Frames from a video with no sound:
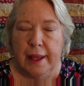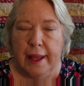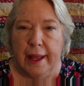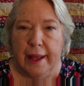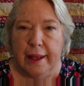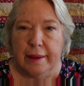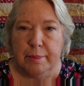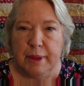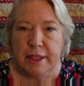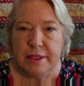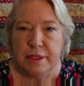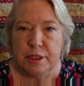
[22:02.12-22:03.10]
and
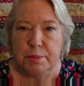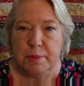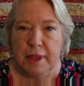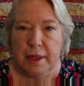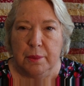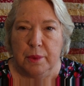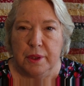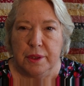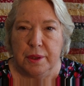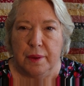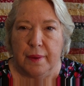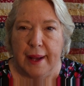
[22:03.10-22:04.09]
message me with
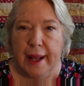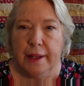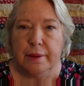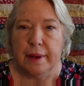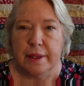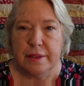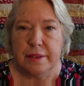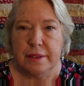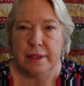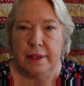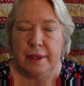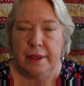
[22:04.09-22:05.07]
your address
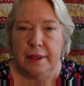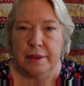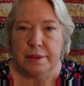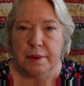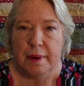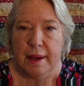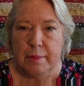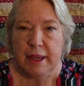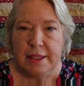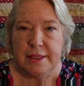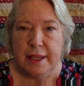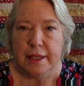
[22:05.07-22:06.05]
so I
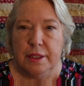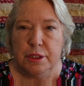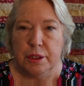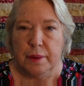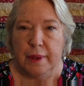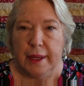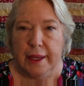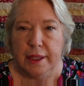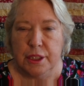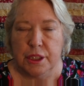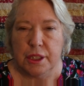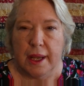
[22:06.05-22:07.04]
may send you
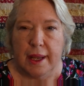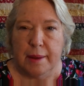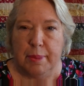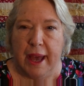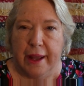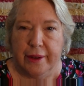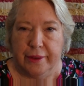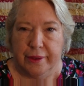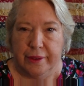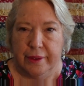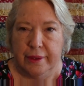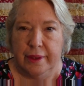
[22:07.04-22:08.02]
each a
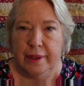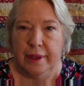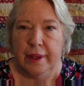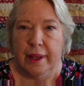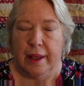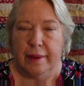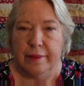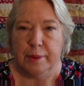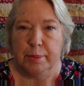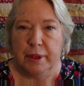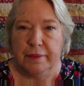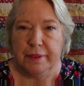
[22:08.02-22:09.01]
pattern of the
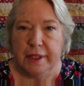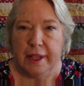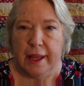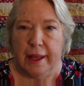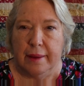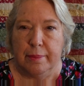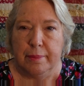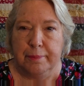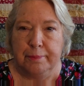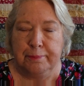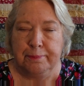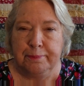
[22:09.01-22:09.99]
Perfect Day
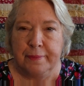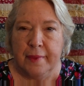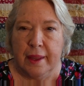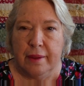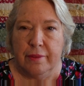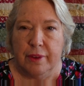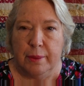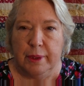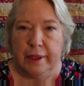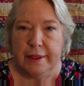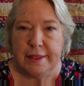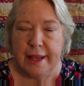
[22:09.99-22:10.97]
from
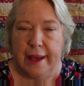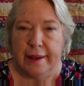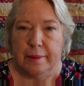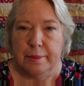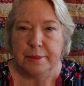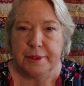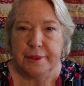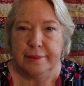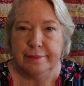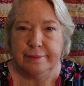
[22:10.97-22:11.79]
Liz Adams.